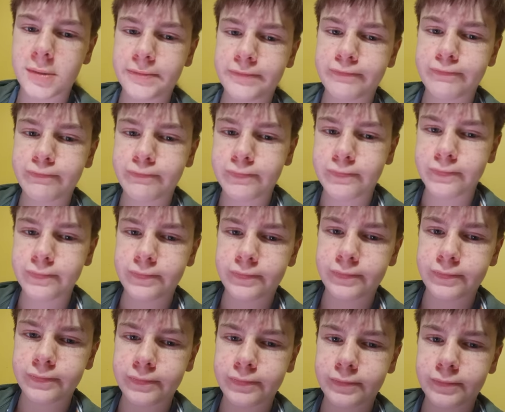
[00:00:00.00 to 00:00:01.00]

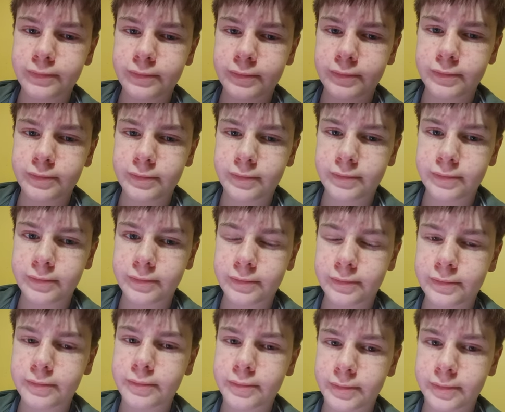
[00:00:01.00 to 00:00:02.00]

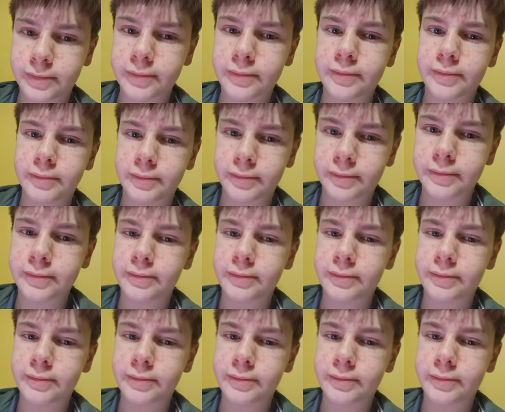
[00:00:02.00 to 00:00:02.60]
[no speech]